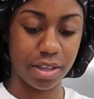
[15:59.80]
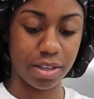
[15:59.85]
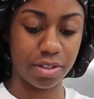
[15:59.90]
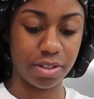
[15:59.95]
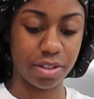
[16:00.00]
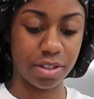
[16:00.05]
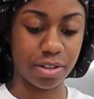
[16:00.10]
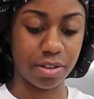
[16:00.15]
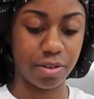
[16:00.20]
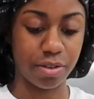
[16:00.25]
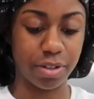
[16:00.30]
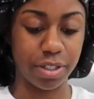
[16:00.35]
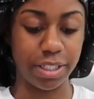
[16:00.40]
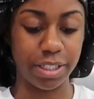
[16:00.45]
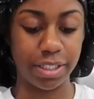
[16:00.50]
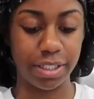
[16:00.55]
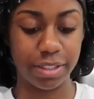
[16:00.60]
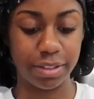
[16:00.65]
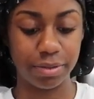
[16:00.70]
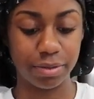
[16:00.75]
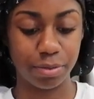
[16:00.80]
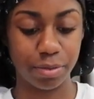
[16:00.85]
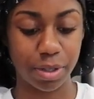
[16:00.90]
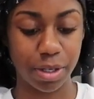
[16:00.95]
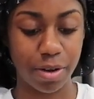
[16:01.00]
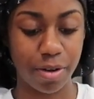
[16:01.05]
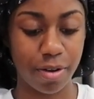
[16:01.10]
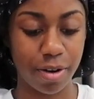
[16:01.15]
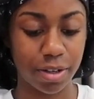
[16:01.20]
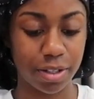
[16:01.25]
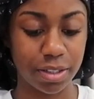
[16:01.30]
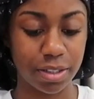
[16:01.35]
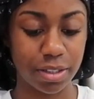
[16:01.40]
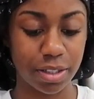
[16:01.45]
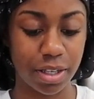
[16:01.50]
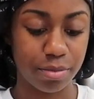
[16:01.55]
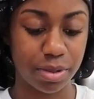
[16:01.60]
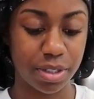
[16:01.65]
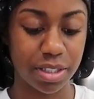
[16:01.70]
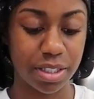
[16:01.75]
He's still gonna eat it regardless.
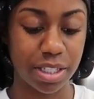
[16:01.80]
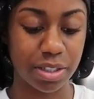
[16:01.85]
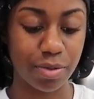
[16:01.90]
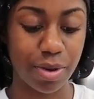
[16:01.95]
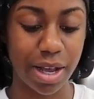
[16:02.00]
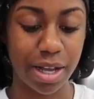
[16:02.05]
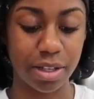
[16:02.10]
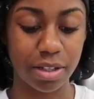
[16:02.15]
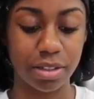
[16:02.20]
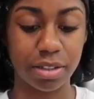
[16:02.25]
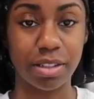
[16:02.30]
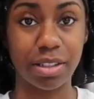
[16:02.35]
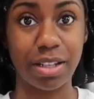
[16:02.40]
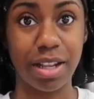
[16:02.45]
Plus that's why I cooked a